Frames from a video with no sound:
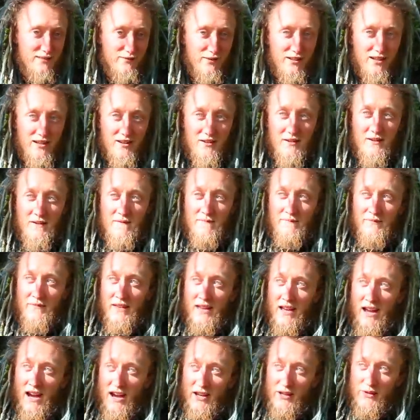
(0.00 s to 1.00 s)
video.
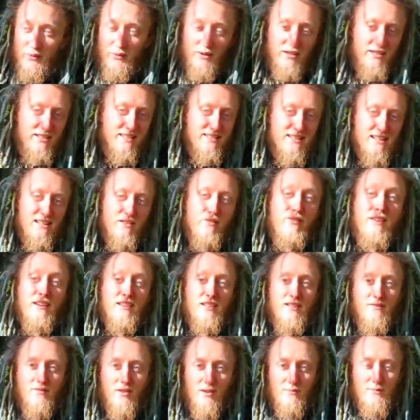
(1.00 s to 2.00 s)
I just wanted to say
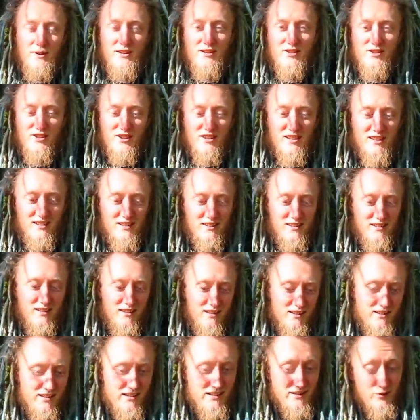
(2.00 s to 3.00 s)
thank you very much.
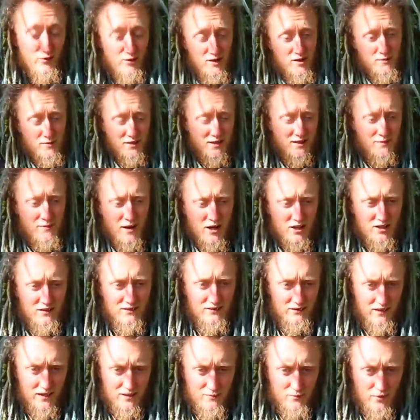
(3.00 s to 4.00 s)
And also, you've been smashing
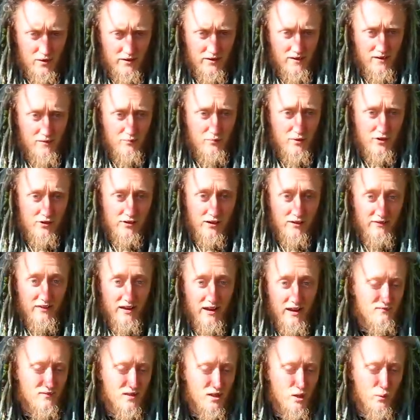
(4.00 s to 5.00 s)
the like button. I appreciate
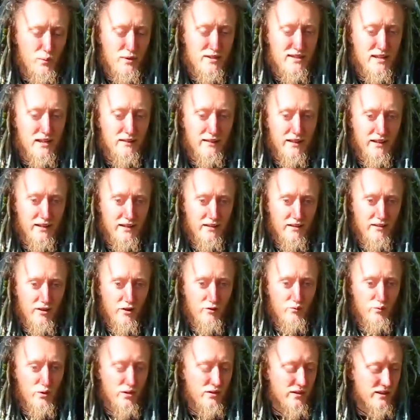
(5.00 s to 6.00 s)
that. Can we set like an
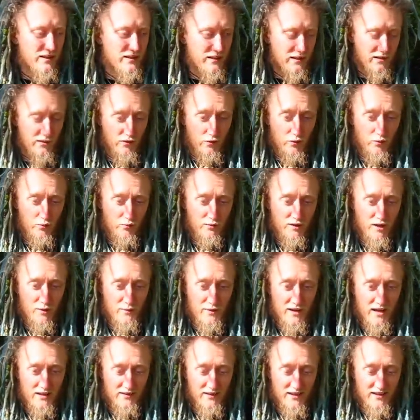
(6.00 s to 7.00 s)
unrealistic goal? Can
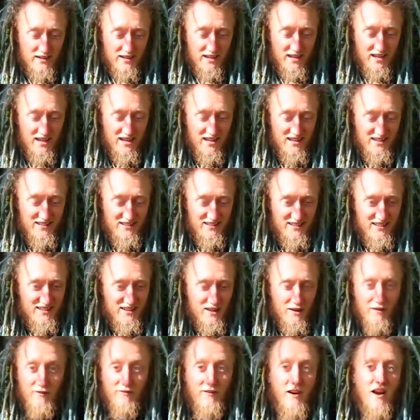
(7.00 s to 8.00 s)
we get like
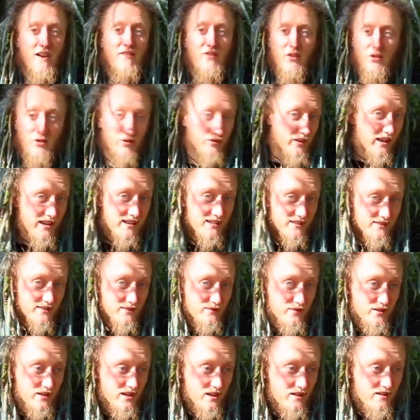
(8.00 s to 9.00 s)
500 likes on
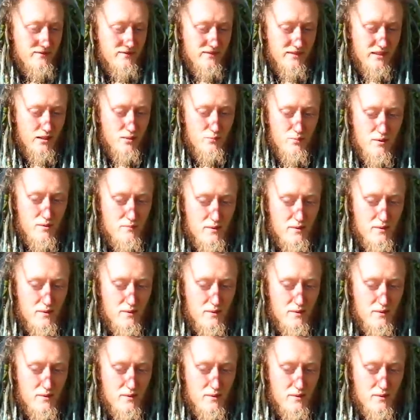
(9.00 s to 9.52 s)
this video? That'd be